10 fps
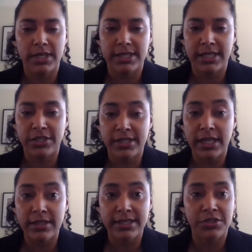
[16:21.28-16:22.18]
is these
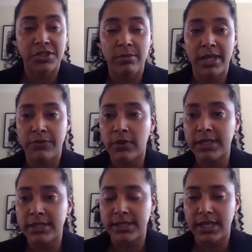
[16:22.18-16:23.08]
standards actually meant for
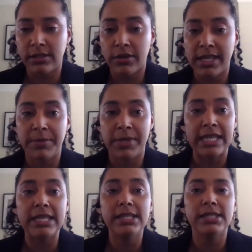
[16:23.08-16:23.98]
us and our
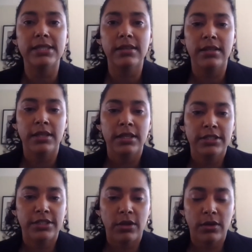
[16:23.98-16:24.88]
EPDs?
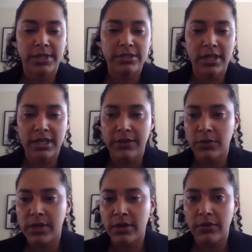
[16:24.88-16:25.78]
So I'm just going to give you
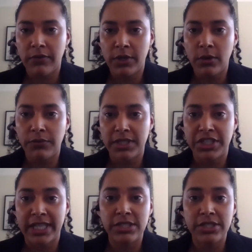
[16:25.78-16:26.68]
a quick overview of the
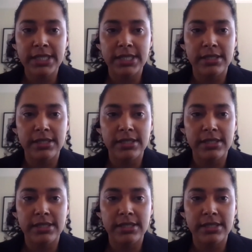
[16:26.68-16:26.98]
changes.